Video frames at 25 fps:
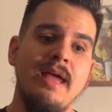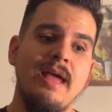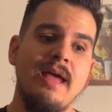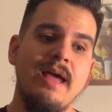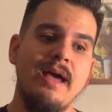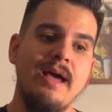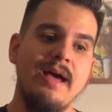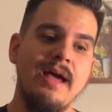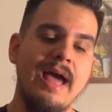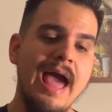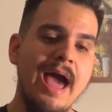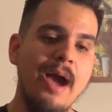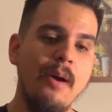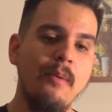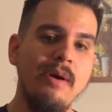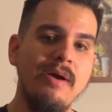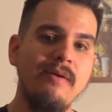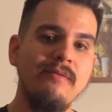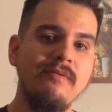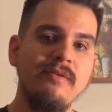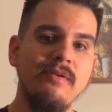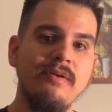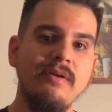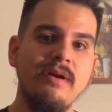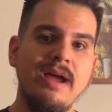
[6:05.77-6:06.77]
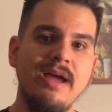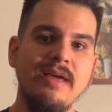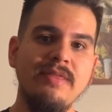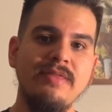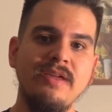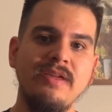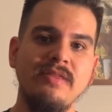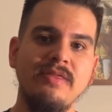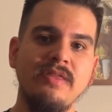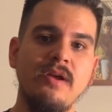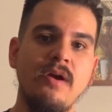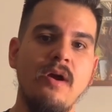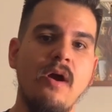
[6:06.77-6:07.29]
However, I
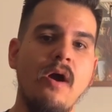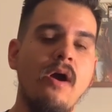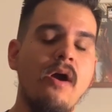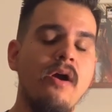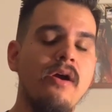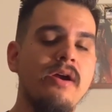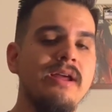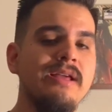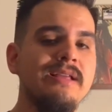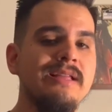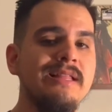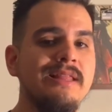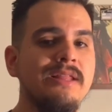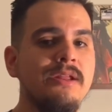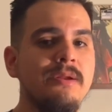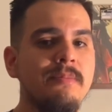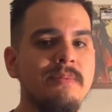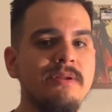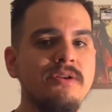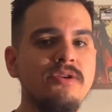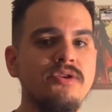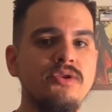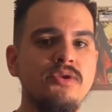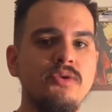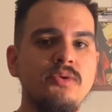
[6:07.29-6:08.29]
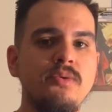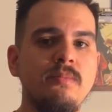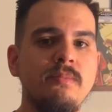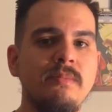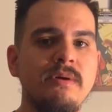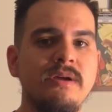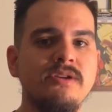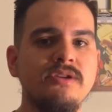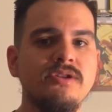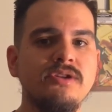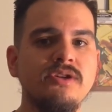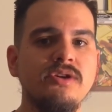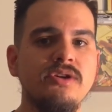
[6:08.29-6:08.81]
think there are a little bit too
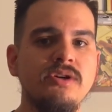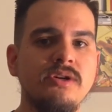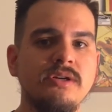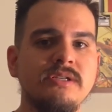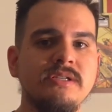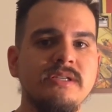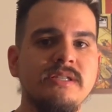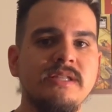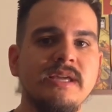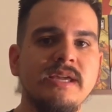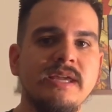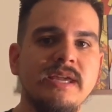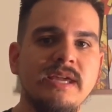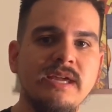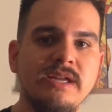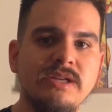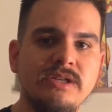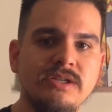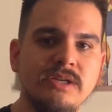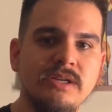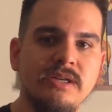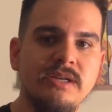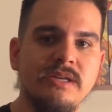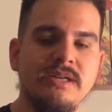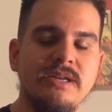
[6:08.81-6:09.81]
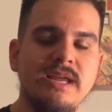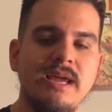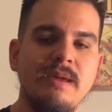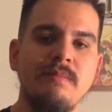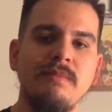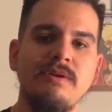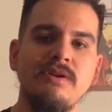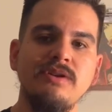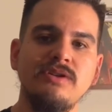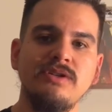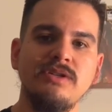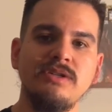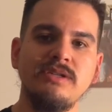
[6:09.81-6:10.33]
much cooks in the kitchen.
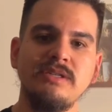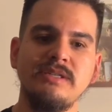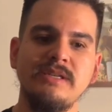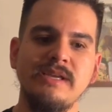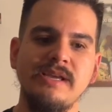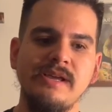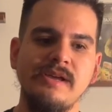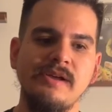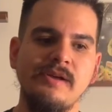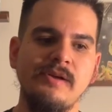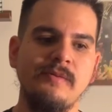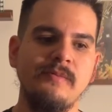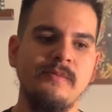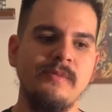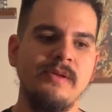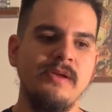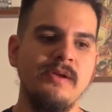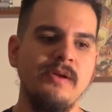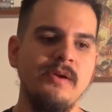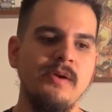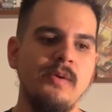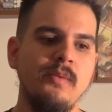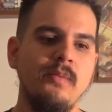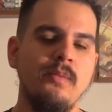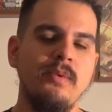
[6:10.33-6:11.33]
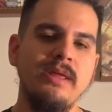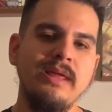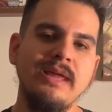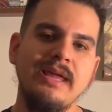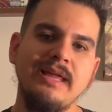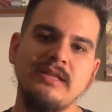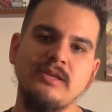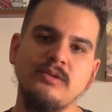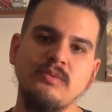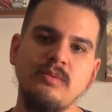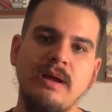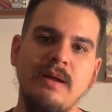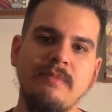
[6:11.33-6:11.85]
Damien Chazelle really
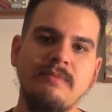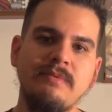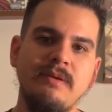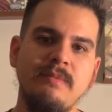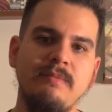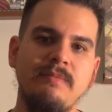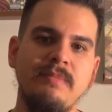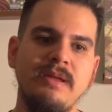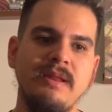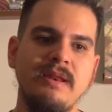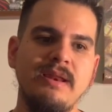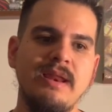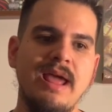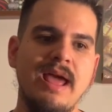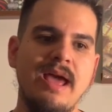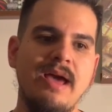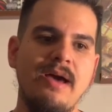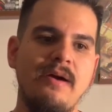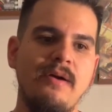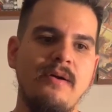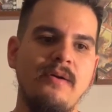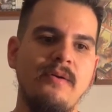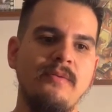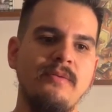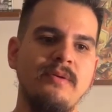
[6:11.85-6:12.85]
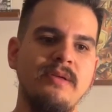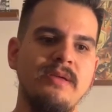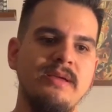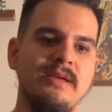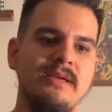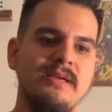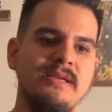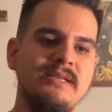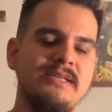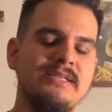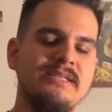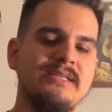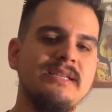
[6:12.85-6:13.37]
gets wrapped up in how
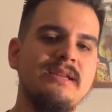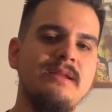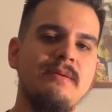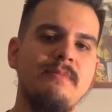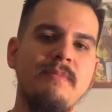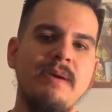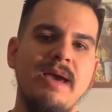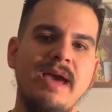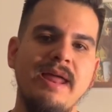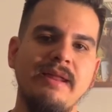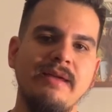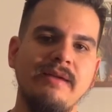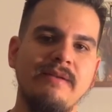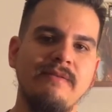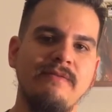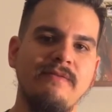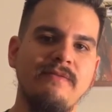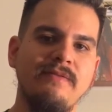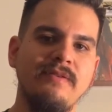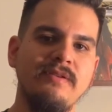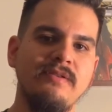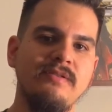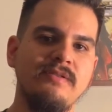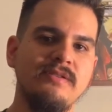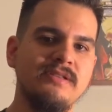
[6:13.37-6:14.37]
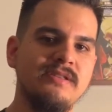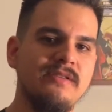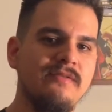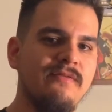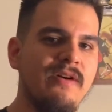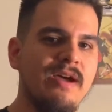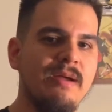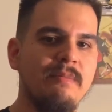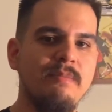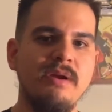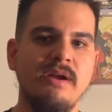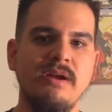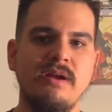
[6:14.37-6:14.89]
cinematic it feels, the
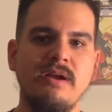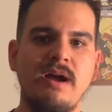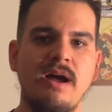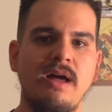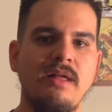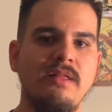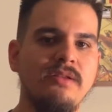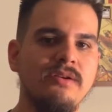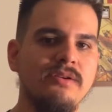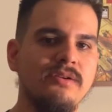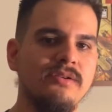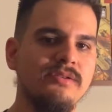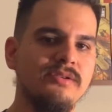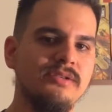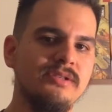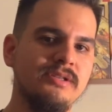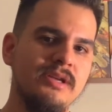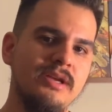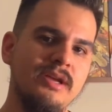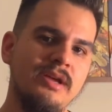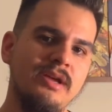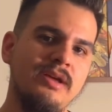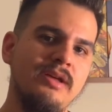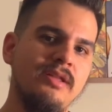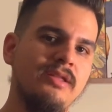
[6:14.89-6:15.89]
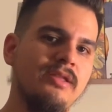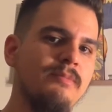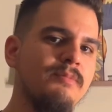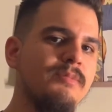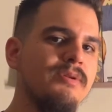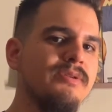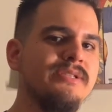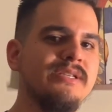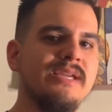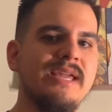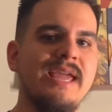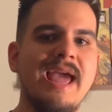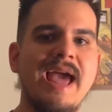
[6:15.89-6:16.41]
vibrant colors, the
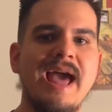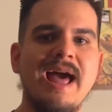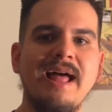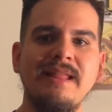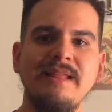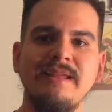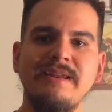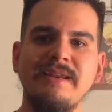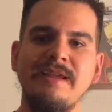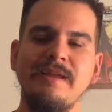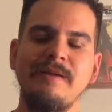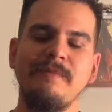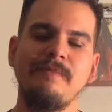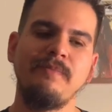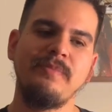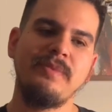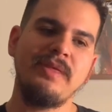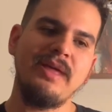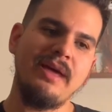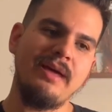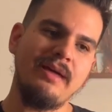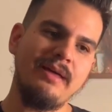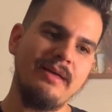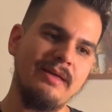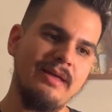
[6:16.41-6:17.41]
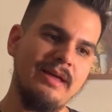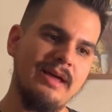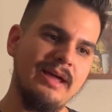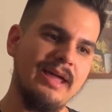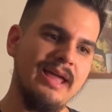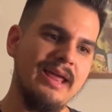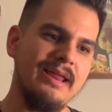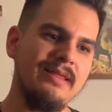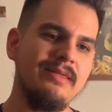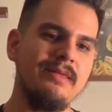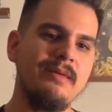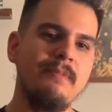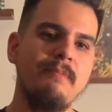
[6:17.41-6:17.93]
musicality. That,
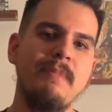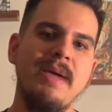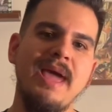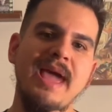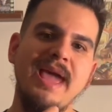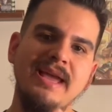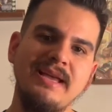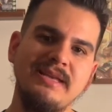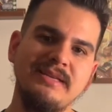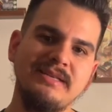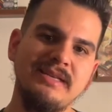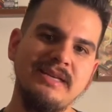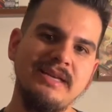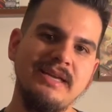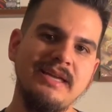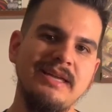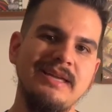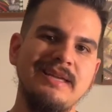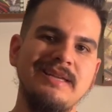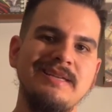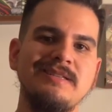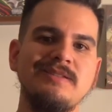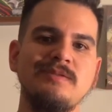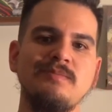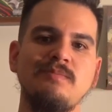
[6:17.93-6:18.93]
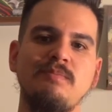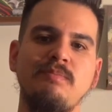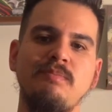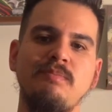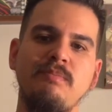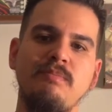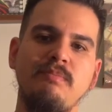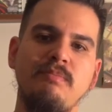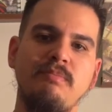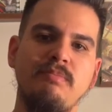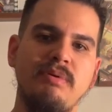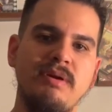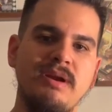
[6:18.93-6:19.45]
again, the pacing is
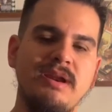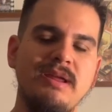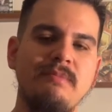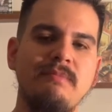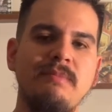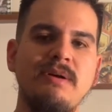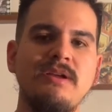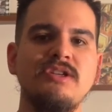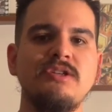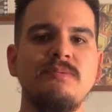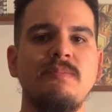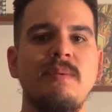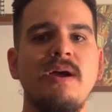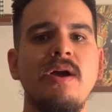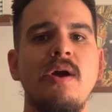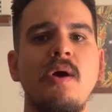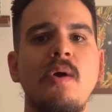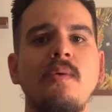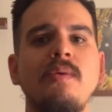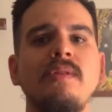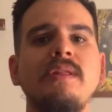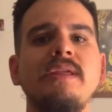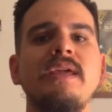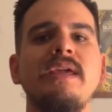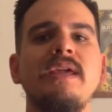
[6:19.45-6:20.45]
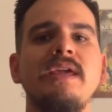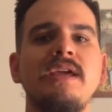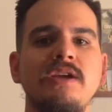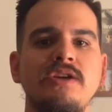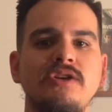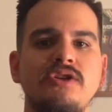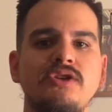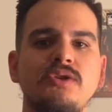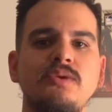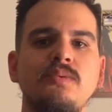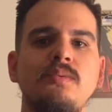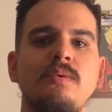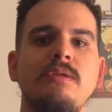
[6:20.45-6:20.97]
pretty much my only
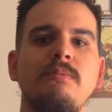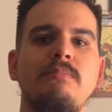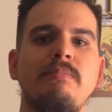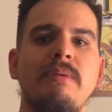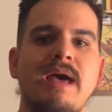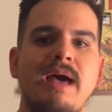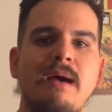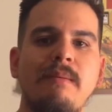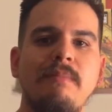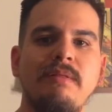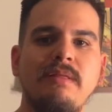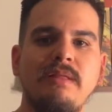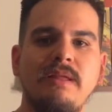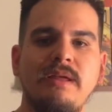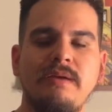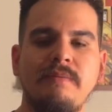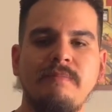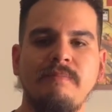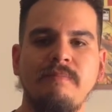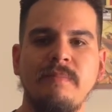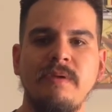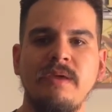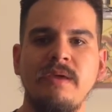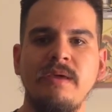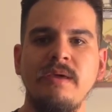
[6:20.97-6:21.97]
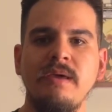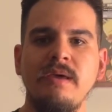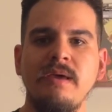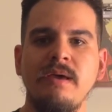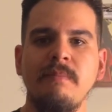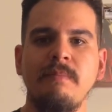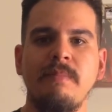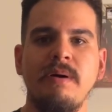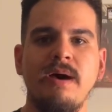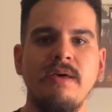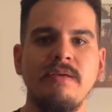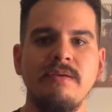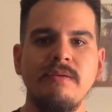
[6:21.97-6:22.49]
issue with Babylon.
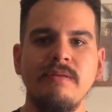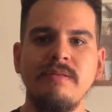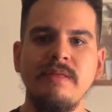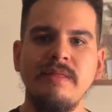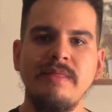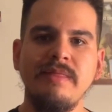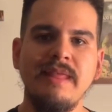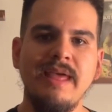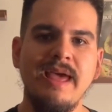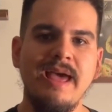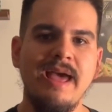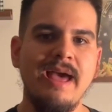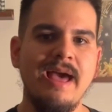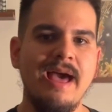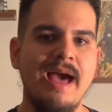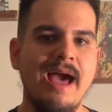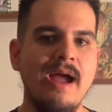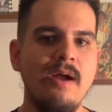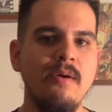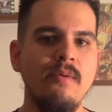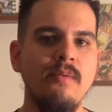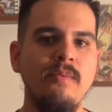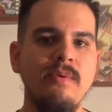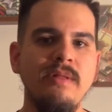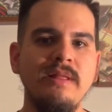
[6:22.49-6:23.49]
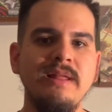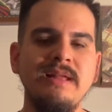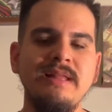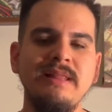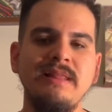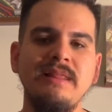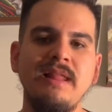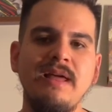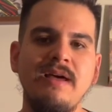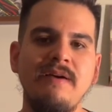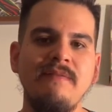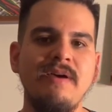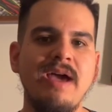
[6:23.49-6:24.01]
But other than that, I really
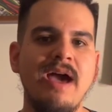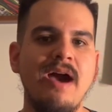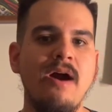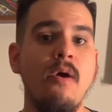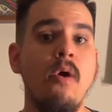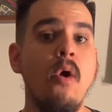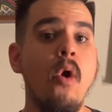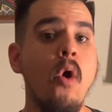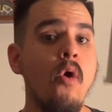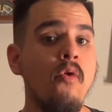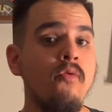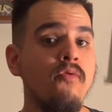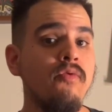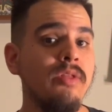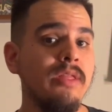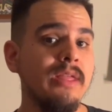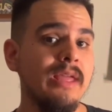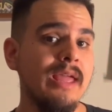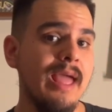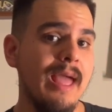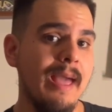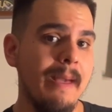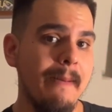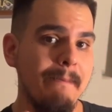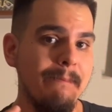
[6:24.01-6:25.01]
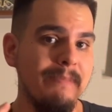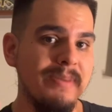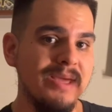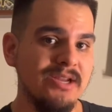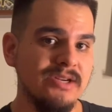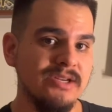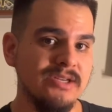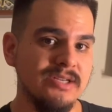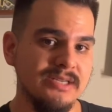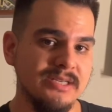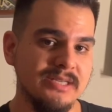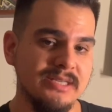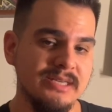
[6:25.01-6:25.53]
love how overly
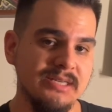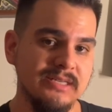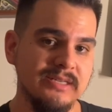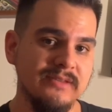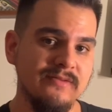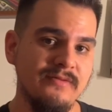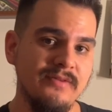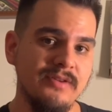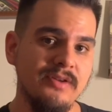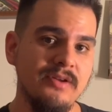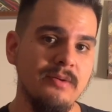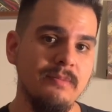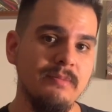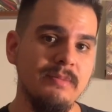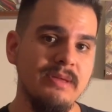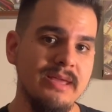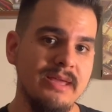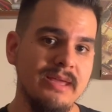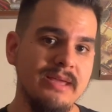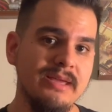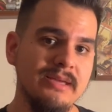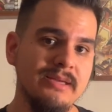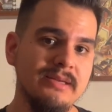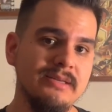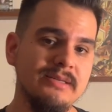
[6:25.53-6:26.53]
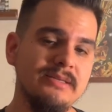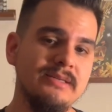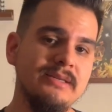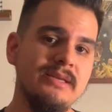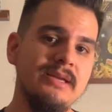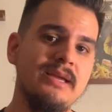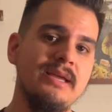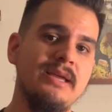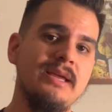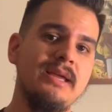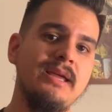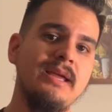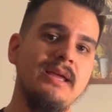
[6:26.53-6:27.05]
ambitious this film is.
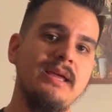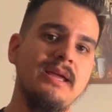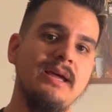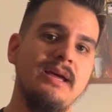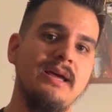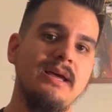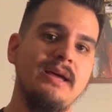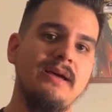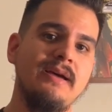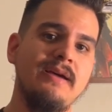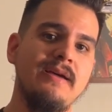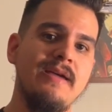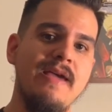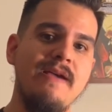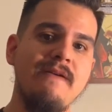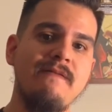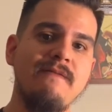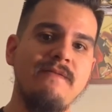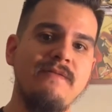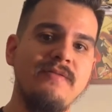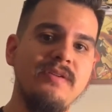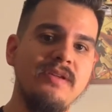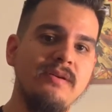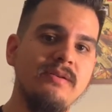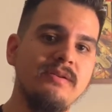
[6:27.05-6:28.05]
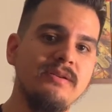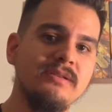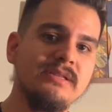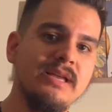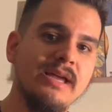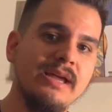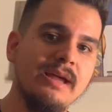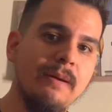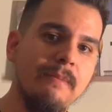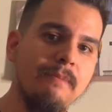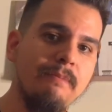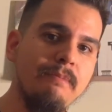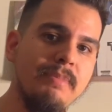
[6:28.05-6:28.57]
It feels
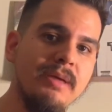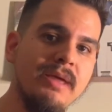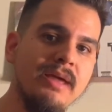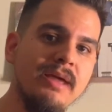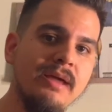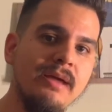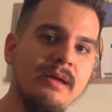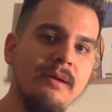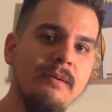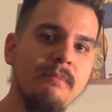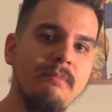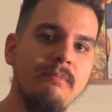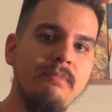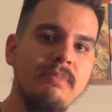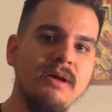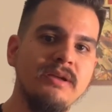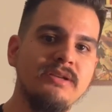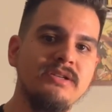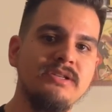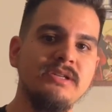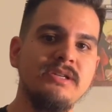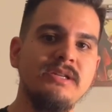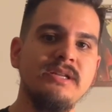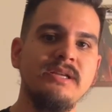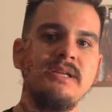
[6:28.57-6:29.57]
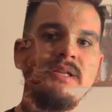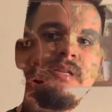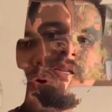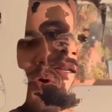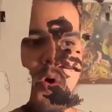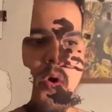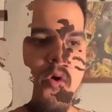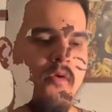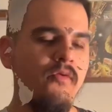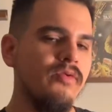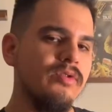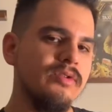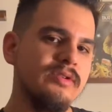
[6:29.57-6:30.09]
like a big budgeted,
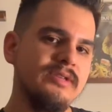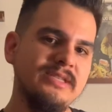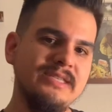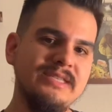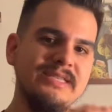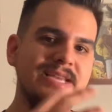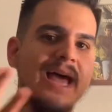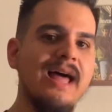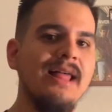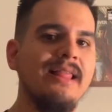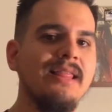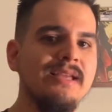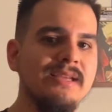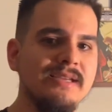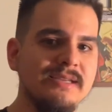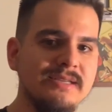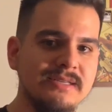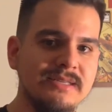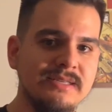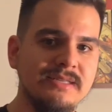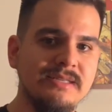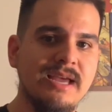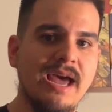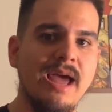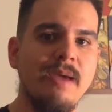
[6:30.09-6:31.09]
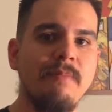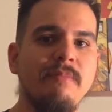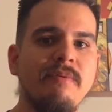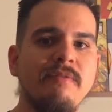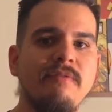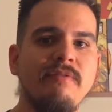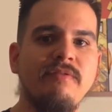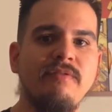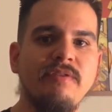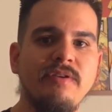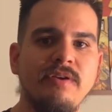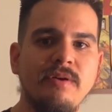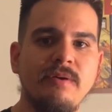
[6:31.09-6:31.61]
overzealous type of
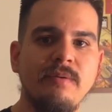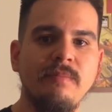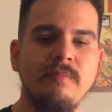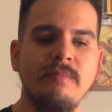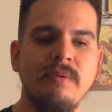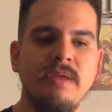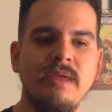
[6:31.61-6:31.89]
film.